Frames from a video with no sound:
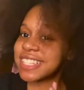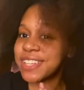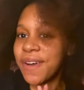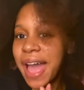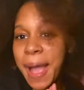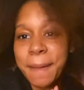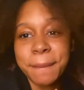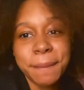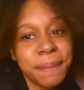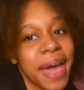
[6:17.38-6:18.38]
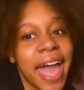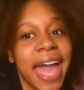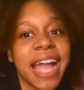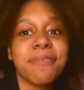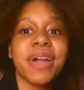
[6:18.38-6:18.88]
so I'm
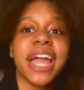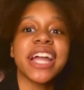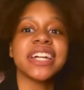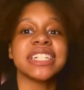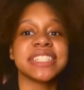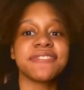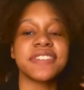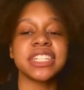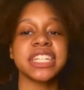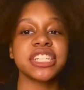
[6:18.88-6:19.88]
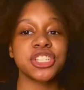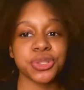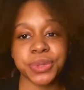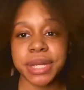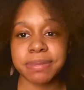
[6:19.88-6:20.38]
back. My hair is fully
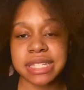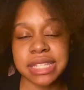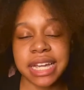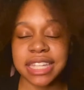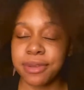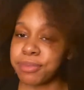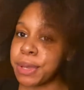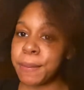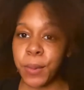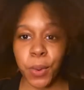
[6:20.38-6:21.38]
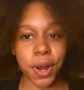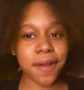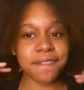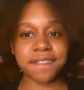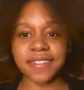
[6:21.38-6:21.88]
trimmed. It's looking a bit
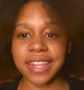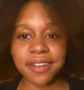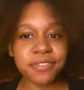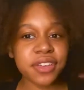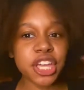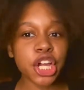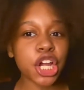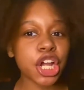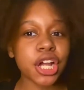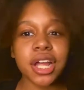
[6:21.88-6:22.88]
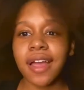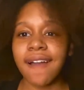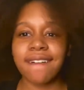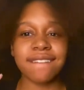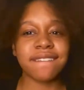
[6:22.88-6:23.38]
more fluffier,
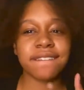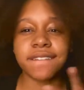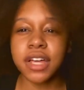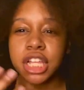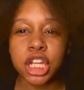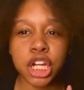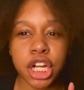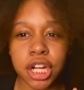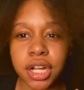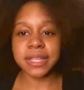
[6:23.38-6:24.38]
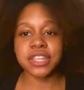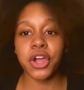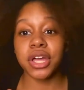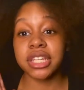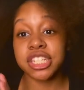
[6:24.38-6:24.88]
fuller. It's
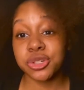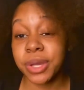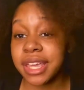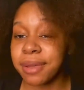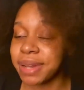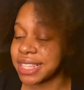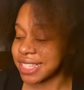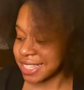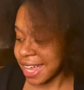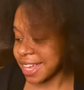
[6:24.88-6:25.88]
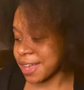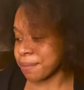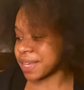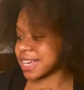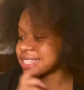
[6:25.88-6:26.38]
currently shrinking by the second
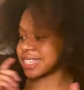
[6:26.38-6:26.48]
because